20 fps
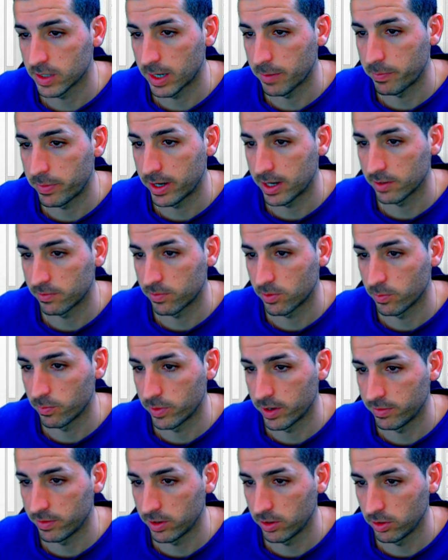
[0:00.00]
apart from
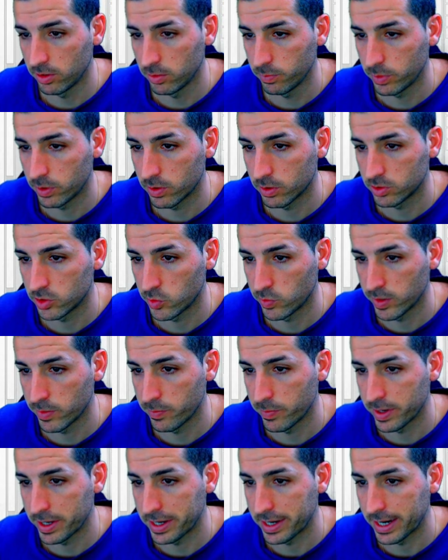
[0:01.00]
revenue, because
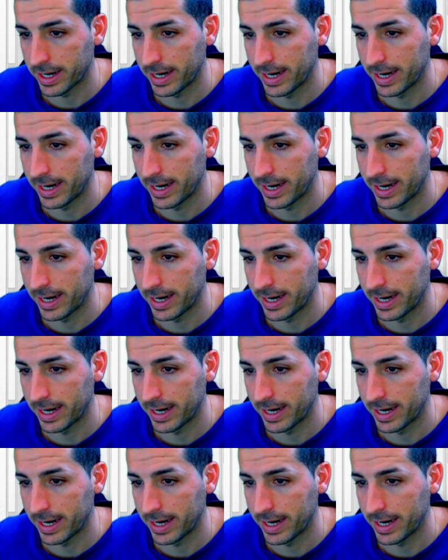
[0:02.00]
remember,